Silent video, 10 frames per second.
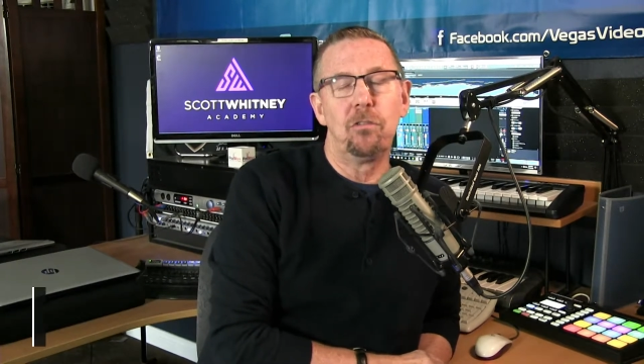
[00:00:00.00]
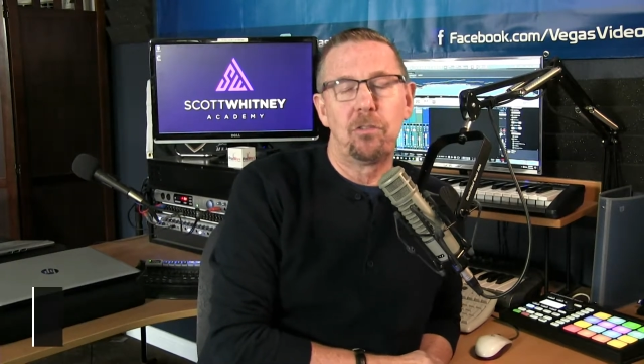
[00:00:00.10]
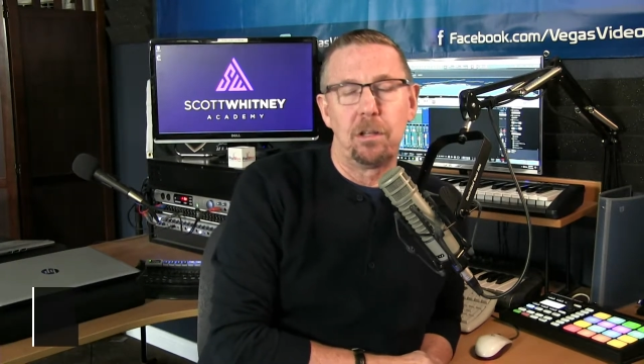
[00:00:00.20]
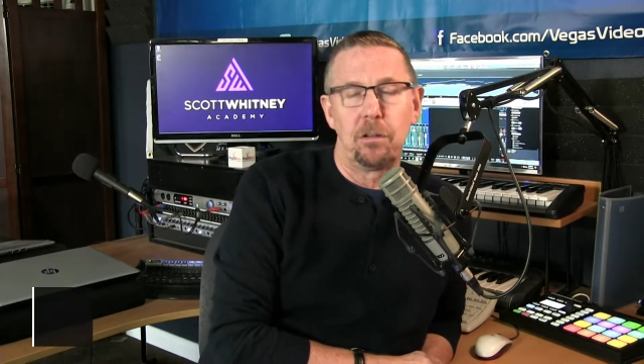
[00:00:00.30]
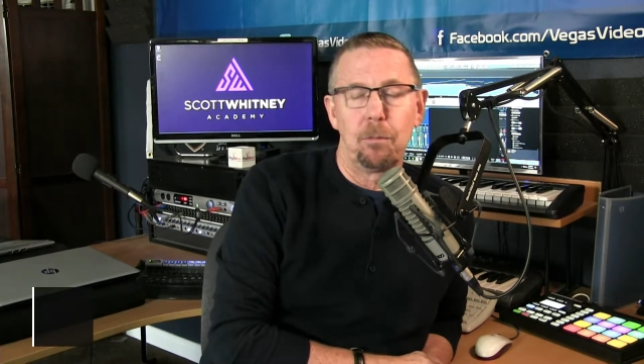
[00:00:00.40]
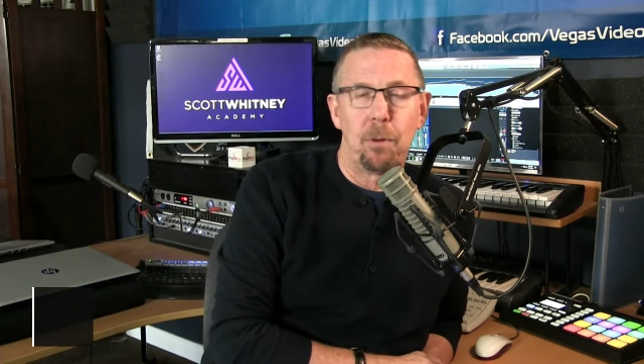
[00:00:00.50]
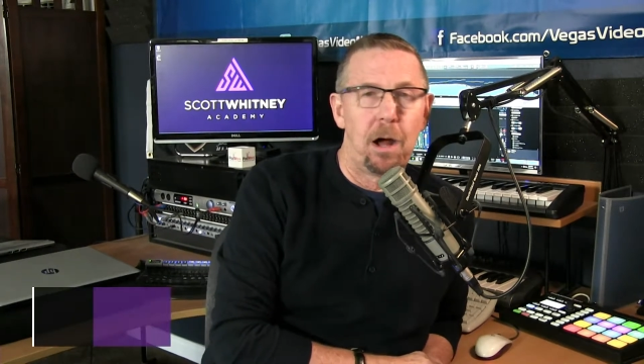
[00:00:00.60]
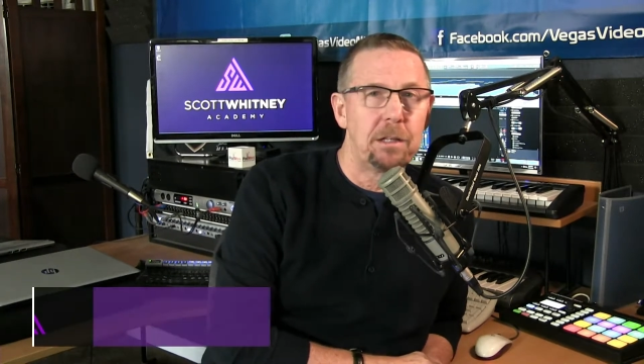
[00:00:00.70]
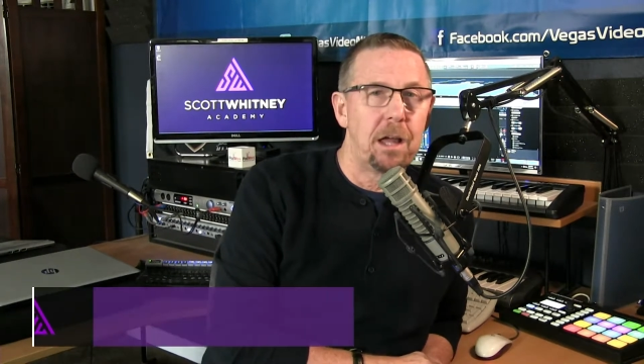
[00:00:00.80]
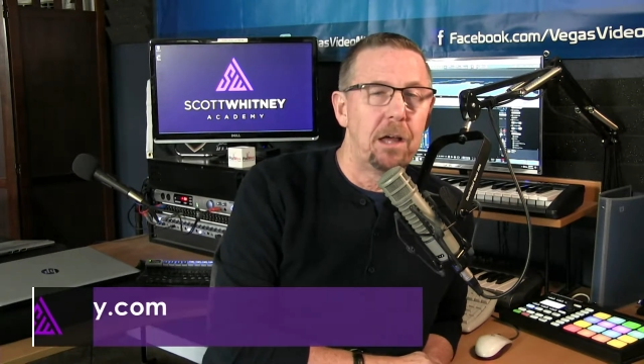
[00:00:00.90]
send it to
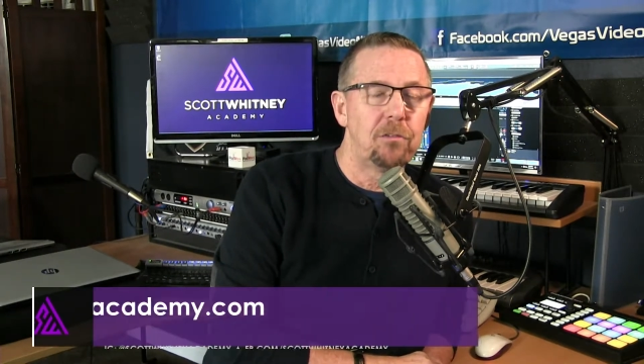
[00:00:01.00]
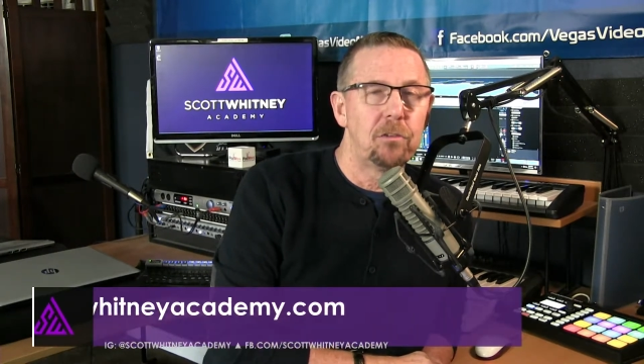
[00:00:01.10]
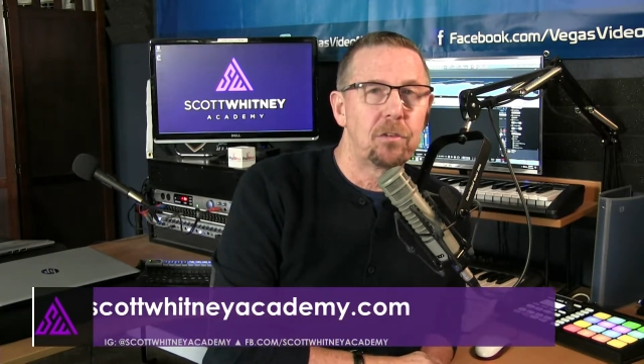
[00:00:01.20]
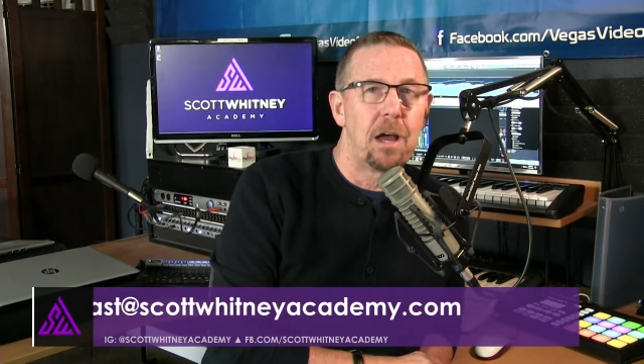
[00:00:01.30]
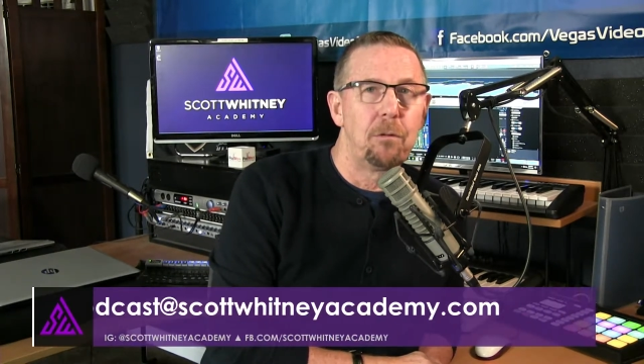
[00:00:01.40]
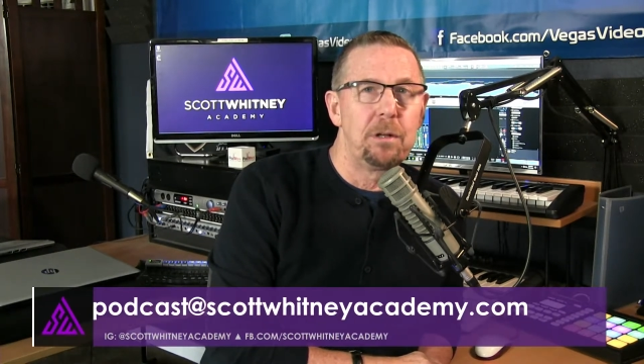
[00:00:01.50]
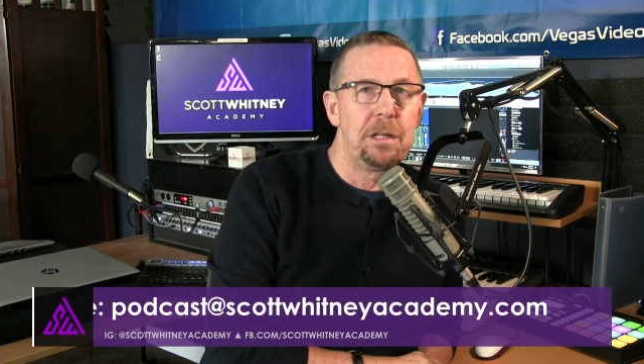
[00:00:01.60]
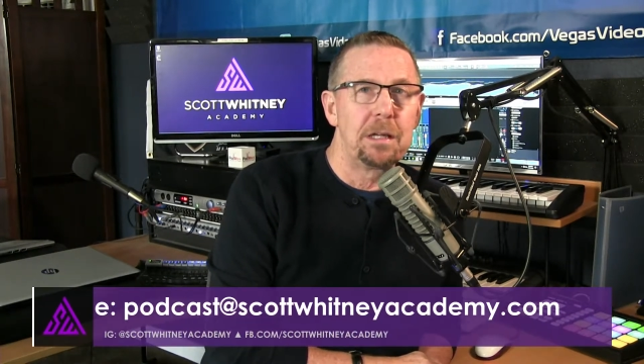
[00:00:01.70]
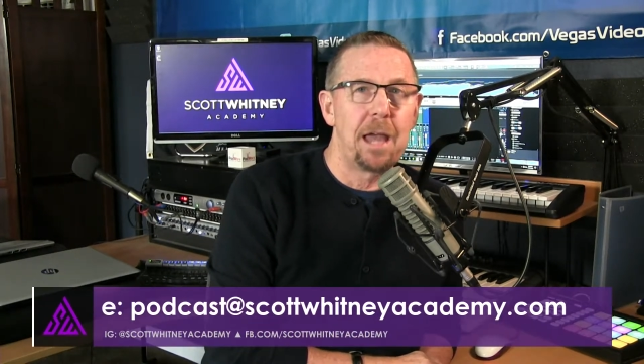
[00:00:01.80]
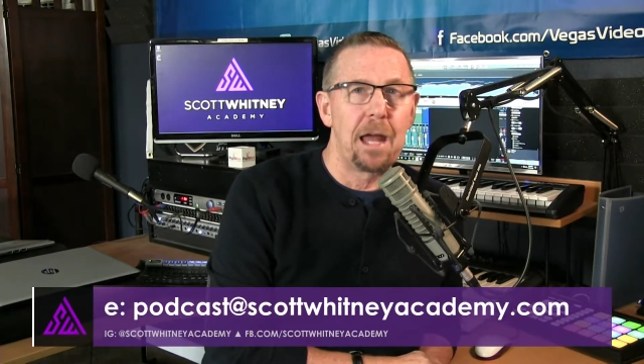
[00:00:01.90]

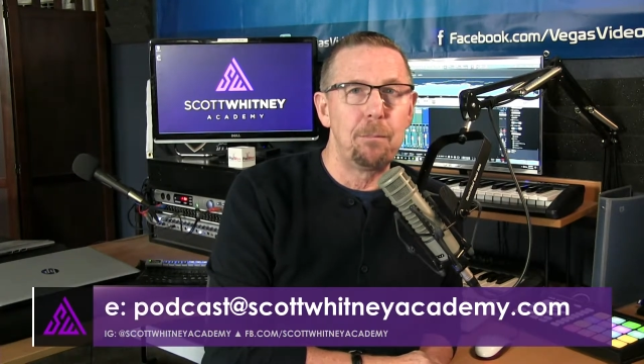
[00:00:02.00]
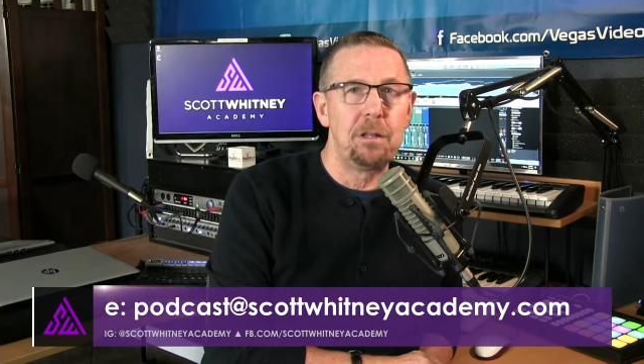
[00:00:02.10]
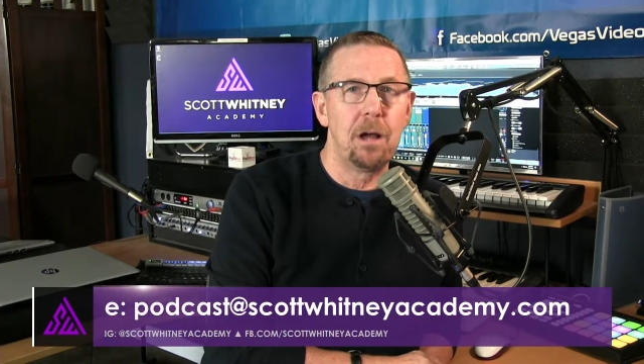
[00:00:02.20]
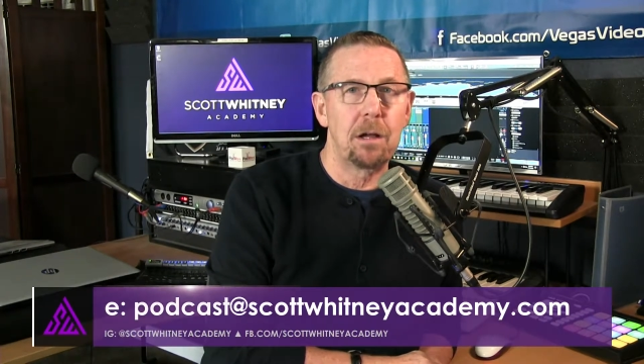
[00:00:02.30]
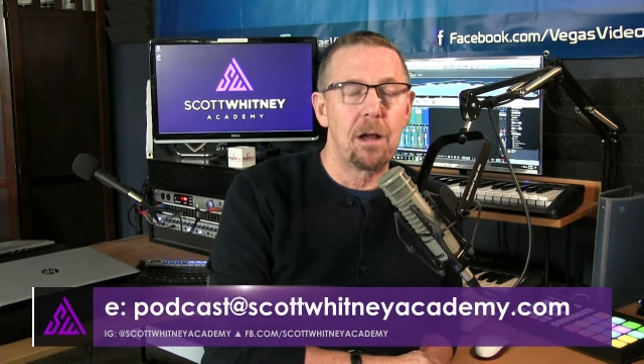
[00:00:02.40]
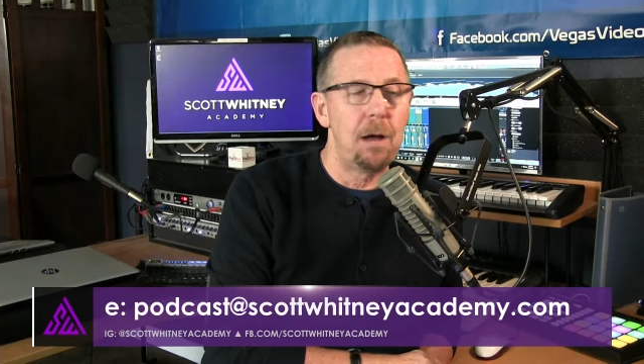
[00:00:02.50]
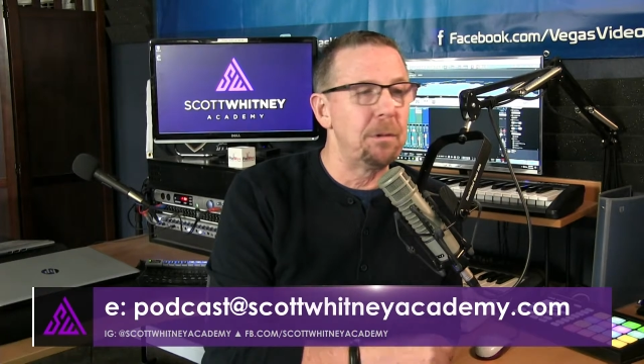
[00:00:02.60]
podcast@scottwhitneyacademy.com.